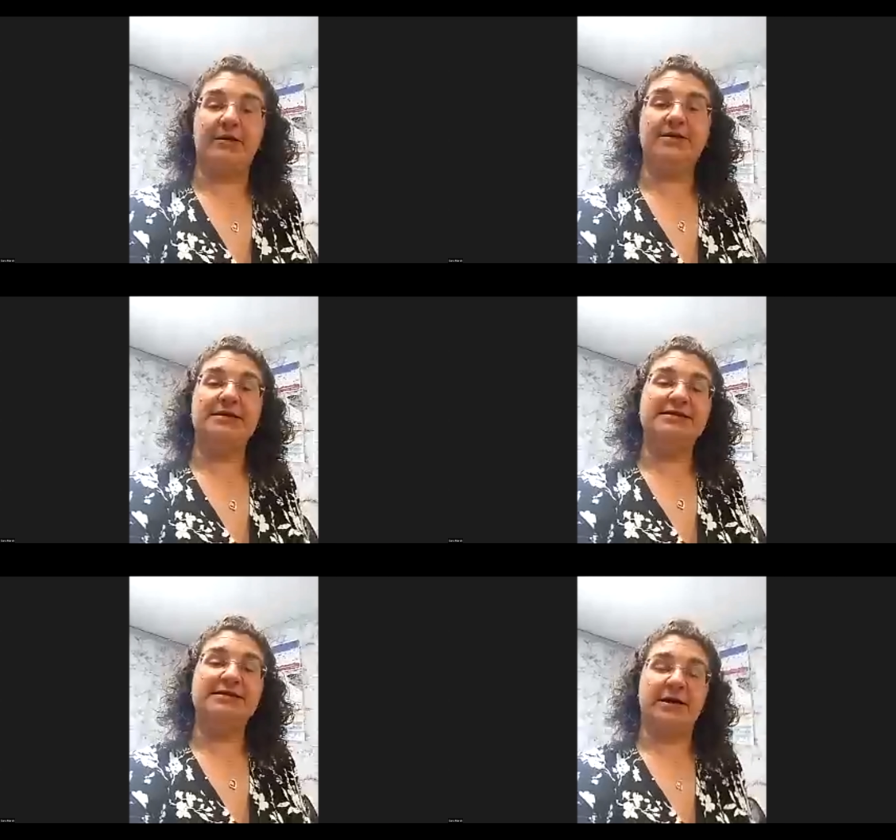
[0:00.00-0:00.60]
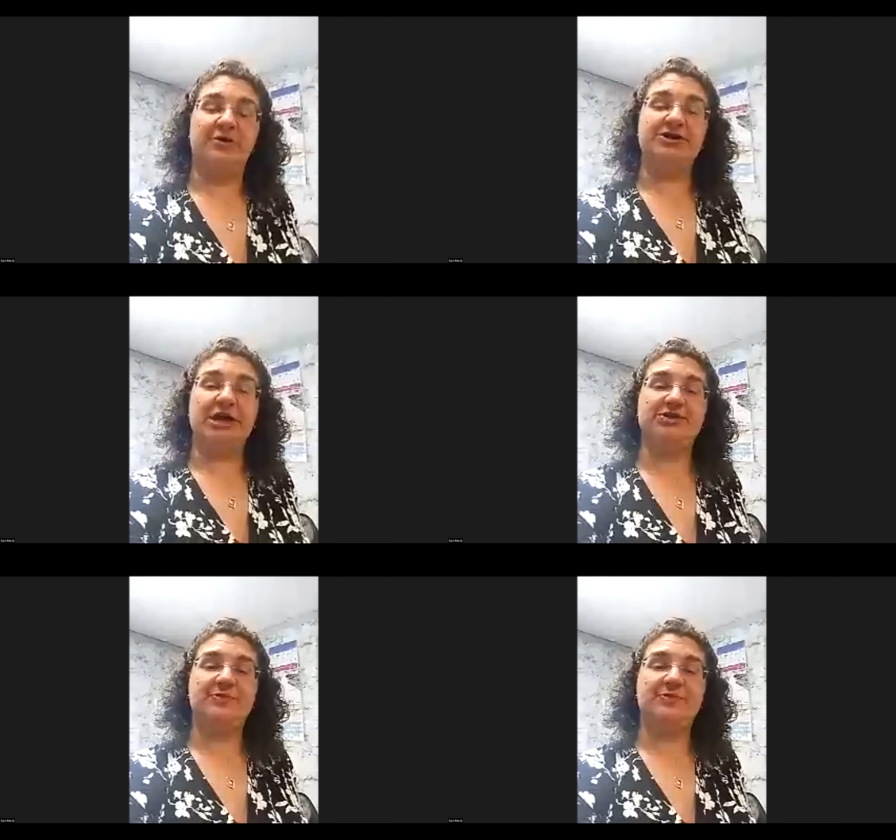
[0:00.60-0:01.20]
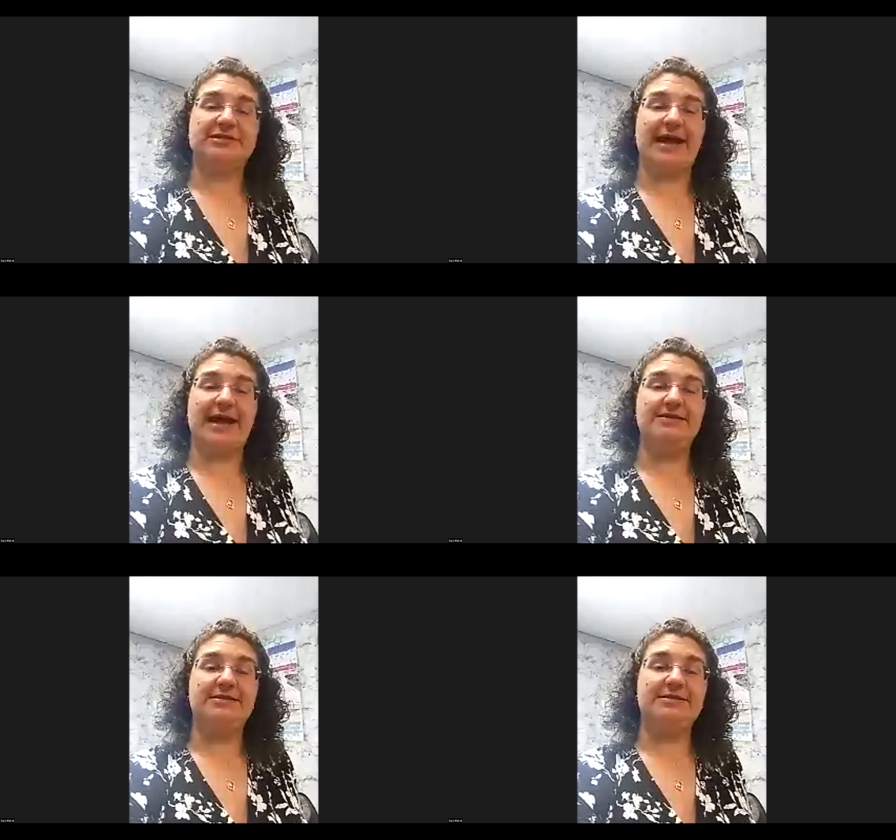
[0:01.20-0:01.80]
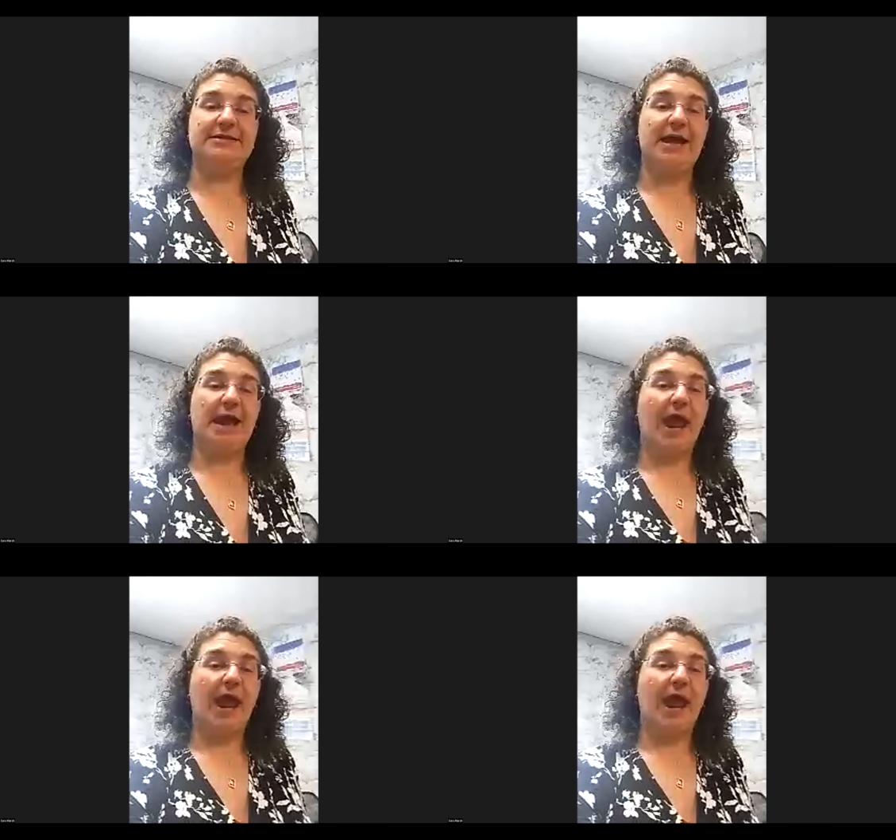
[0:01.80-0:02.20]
hooks and some interchangeable sets.